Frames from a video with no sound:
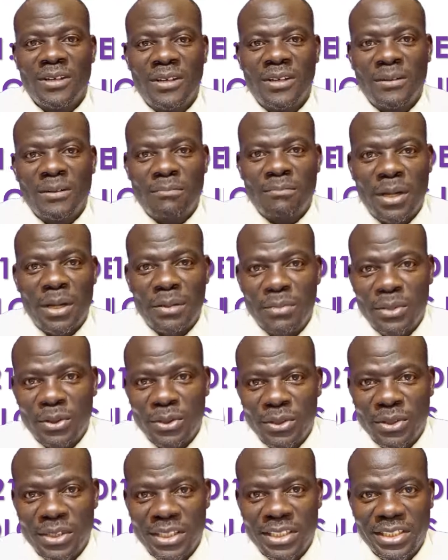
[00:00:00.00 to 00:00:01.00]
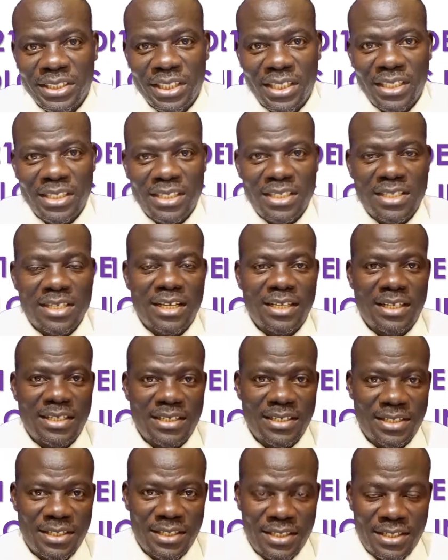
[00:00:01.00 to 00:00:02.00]
Bible Knowledge in Standard
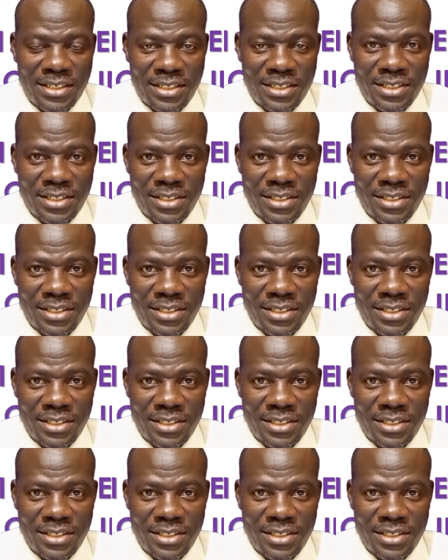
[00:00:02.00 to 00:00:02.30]
6.